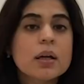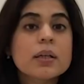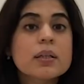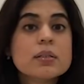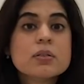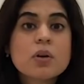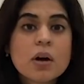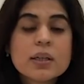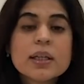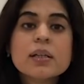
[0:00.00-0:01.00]
It does
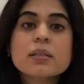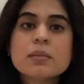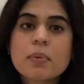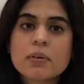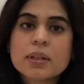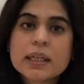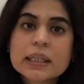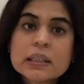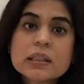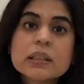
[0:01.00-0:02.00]
not tell us about
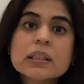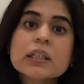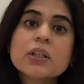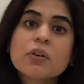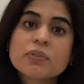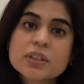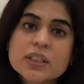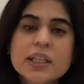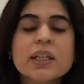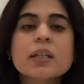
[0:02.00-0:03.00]
the integrity of the
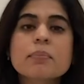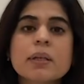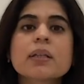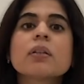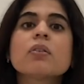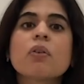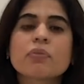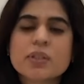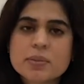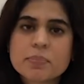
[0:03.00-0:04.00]
genetic material
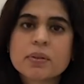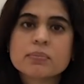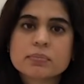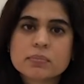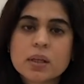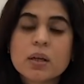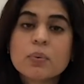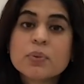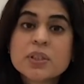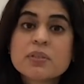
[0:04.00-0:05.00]
of the sperm,
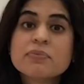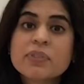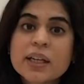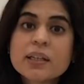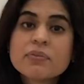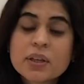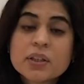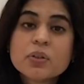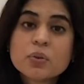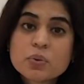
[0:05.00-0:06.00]
which is very,
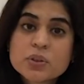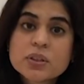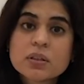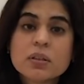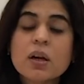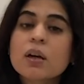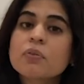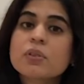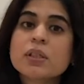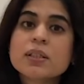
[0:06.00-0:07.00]
very crucial
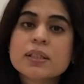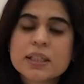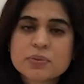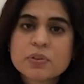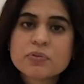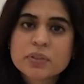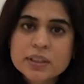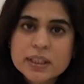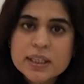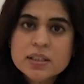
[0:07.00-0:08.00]
for successful
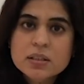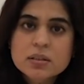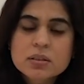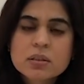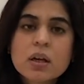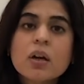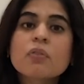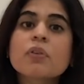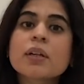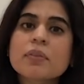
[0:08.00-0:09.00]
fertilization,
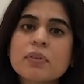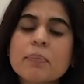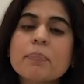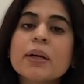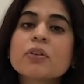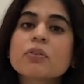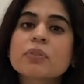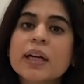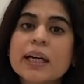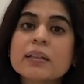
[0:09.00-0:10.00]
for development of
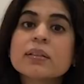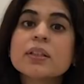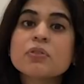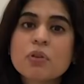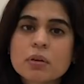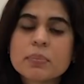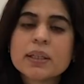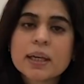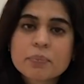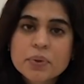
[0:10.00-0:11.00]
a healthy, normal
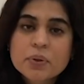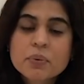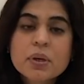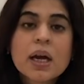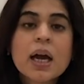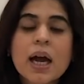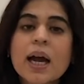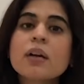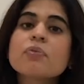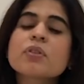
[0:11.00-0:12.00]
embryo,
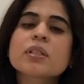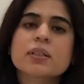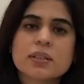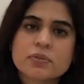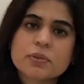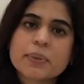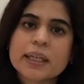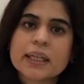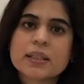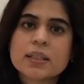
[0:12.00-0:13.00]
and for successful
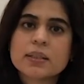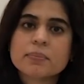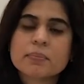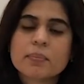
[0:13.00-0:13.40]
pregnancy.